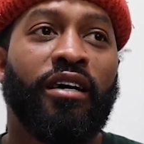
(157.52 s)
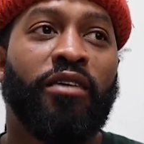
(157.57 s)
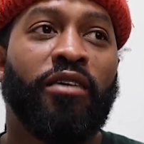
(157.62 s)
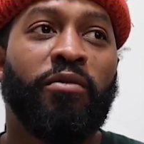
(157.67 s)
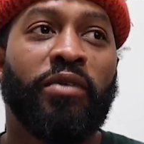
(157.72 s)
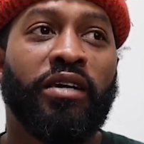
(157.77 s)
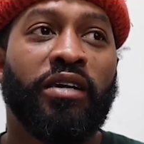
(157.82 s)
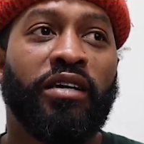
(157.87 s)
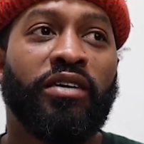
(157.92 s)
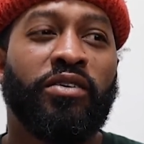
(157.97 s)

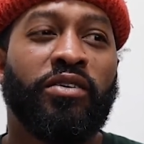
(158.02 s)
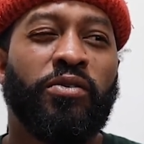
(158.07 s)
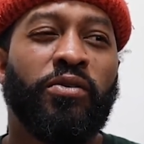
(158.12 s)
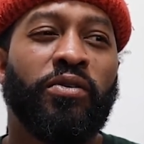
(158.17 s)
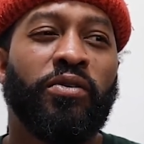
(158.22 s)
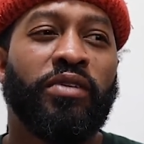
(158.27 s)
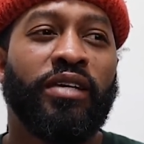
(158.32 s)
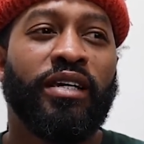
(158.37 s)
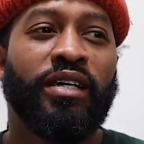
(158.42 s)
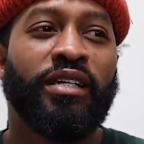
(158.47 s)
one of the
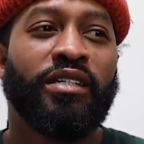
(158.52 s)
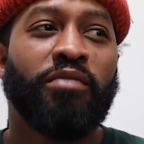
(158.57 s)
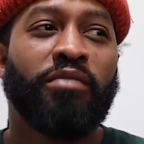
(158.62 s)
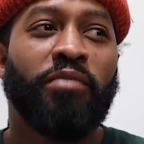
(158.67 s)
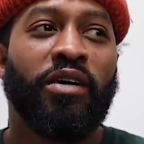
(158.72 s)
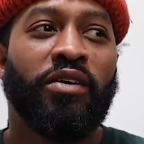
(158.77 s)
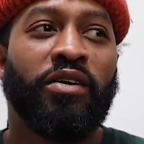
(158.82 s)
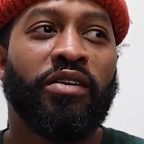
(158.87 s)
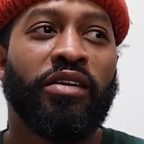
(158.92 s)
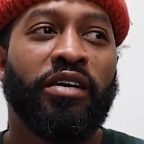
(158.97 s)
cool things
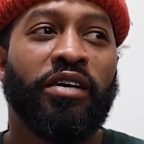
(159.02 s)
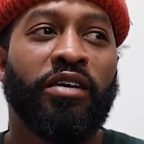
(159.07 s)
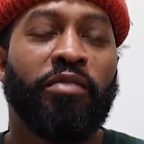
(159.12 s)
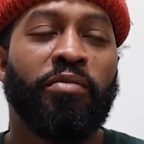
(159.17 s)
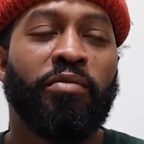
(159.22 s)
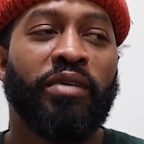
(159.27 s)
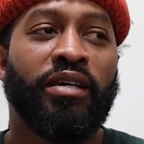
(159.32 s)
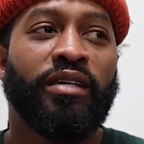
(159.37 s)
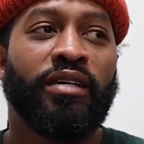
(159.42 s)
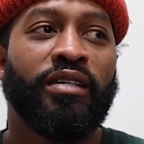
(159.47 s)
about
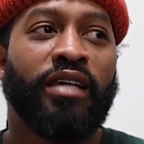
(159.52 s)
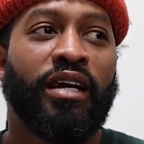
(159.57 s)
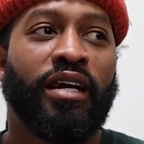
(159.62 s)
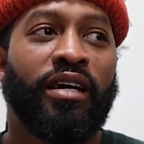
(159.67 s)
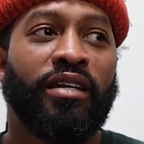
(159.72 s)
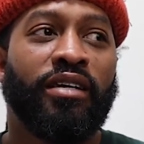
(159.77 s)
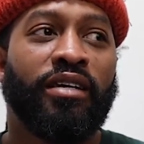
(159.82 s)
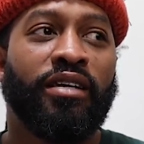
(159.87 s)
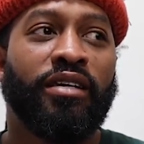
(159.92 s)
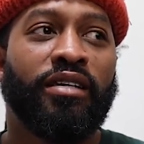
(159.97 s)
therapy that I
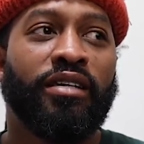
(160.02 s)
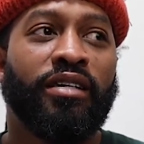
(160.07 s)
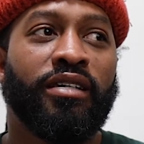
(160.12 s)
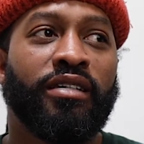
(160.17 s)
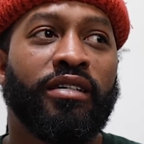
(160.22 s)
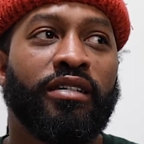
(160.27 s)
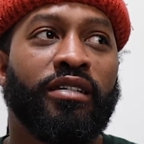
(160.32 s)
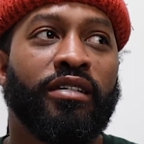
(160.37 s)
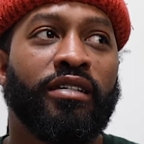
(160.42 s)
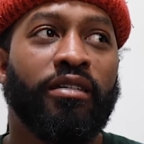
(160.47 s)
learned
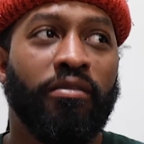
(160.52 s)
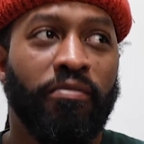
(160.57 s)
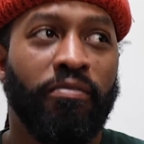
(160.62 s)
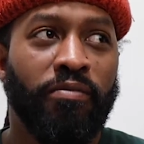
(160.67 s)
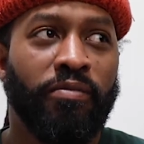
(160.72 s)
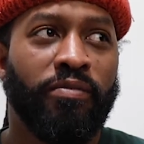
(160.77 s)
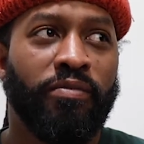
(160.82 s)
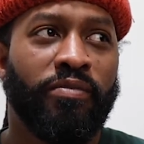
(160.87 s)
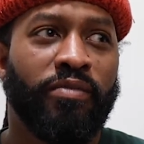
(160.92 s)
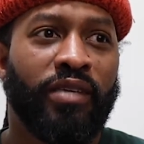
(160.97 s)
is
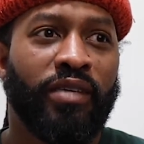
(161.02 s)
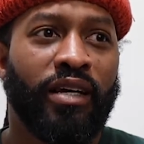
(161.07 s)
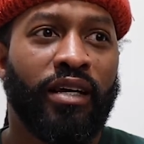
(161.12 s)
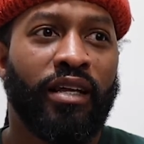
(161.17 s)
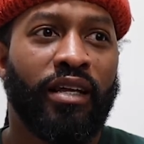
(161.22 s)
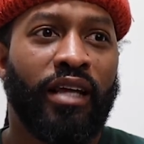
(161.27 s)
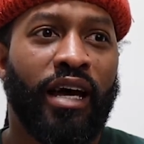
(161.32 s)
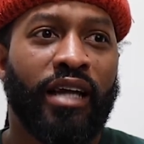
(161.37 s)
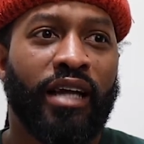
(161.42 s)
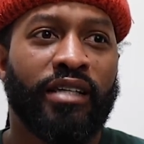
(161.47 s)
a
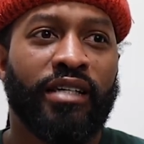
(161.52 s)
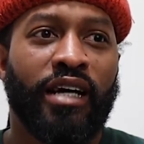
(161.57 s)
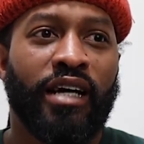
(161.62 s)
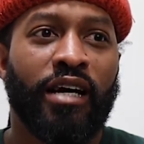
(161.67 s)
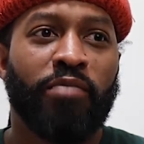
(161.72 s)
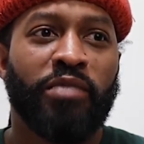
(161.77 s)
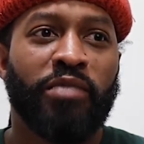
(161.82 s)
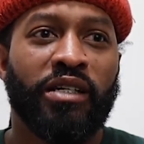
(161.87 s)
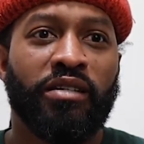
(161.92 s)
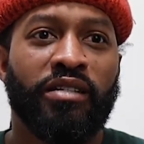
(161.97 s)
lot of
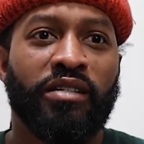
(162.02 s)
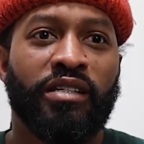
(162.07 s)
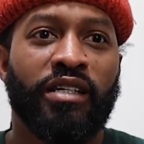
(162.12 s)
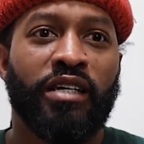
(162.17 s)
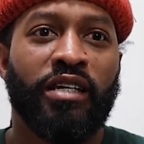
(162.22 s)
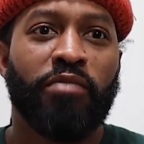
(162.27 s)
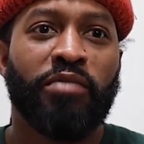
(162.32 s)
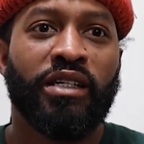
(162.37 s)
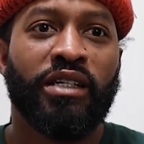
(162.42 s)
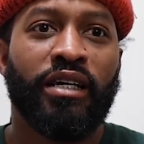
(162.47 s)
times it
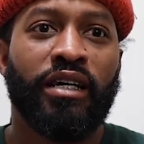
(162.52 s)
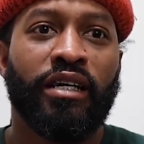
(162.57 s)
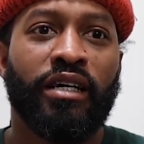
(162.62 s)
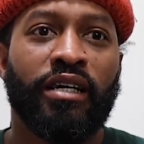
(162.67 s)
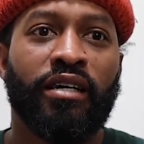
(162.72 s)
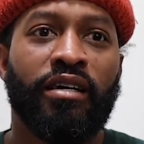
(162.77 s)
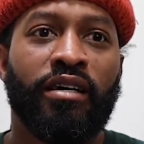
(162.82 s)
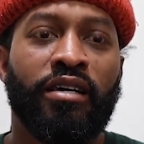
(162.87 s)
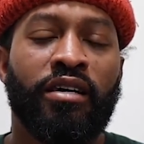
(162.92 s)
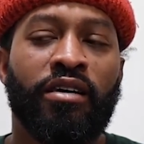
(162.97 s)
seems
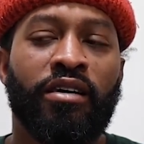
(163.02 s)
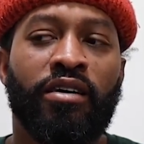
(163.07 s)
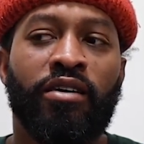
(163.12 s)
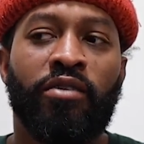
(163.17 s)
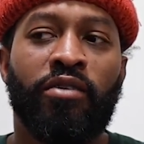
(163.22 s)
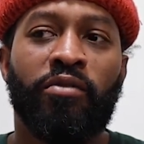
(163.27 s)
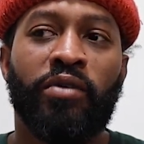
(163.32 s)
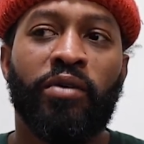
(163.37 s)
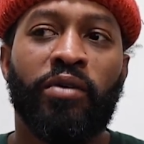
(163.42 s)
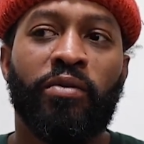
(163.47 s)
like
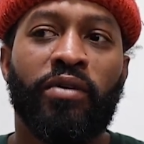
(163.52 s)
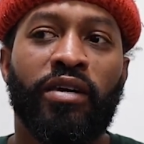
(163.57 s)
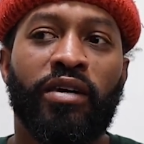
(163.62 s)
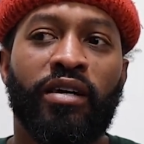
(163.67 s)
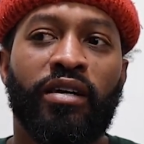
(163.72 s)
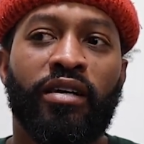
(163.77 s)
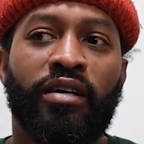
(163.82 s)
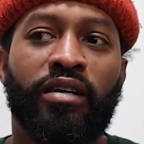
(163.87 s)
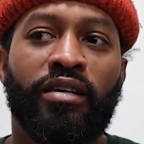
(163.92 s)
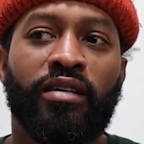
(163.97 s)
we want
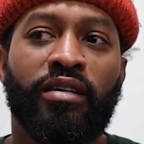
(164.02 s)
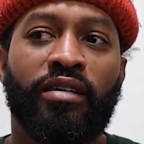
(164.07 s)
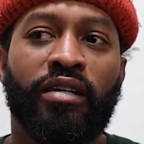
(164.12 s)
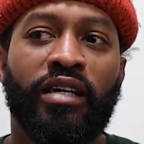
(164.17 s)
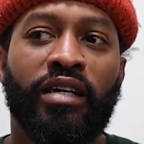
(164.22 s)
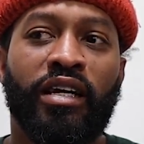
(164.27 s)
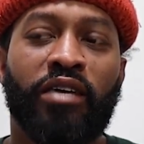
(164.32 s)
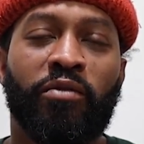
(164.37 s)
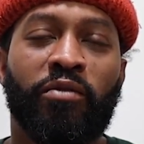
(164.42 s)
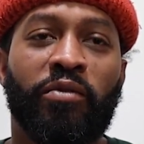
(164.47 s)
to
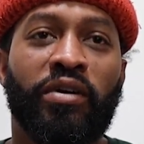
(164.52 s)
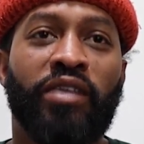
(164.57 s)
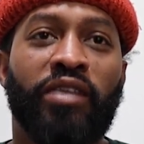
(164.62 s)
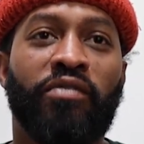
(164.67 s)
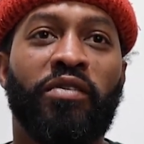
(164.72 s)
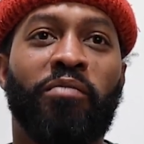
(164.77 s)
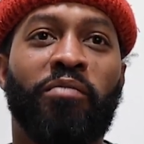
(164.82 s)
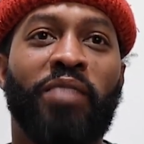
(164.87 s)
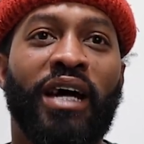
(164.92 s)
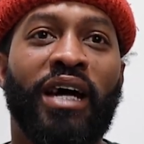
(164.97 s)
get rid of
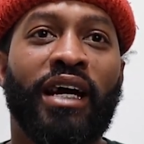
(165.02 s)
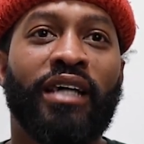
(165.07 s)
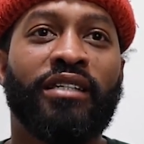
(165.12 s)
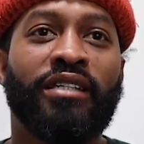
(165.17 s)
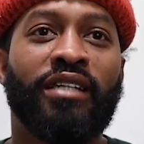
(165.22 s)
the baggage.